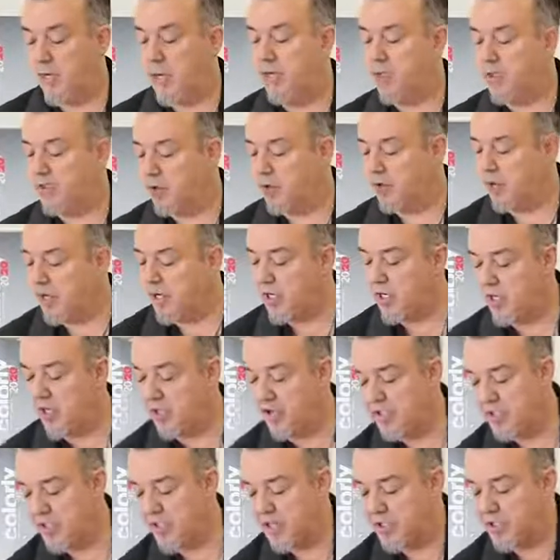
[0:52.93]
And so Italy
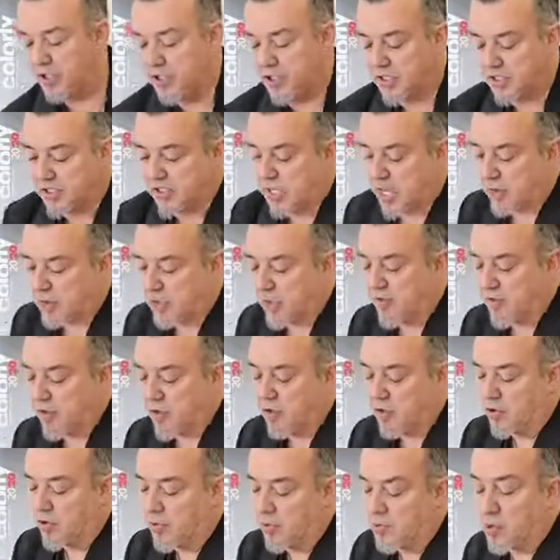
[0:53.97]
Hair Fashion is now giving
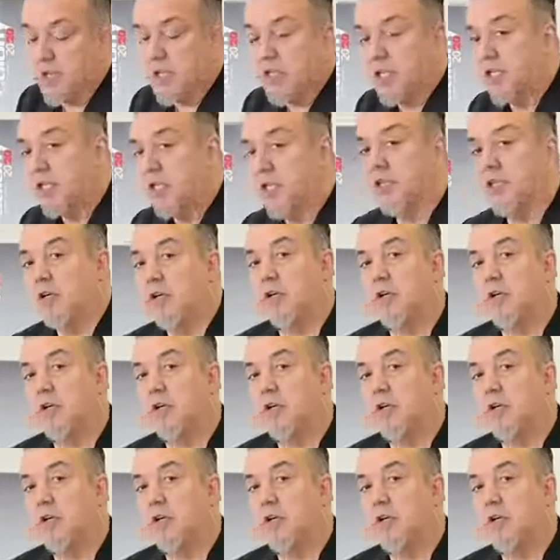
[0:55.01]
you the ability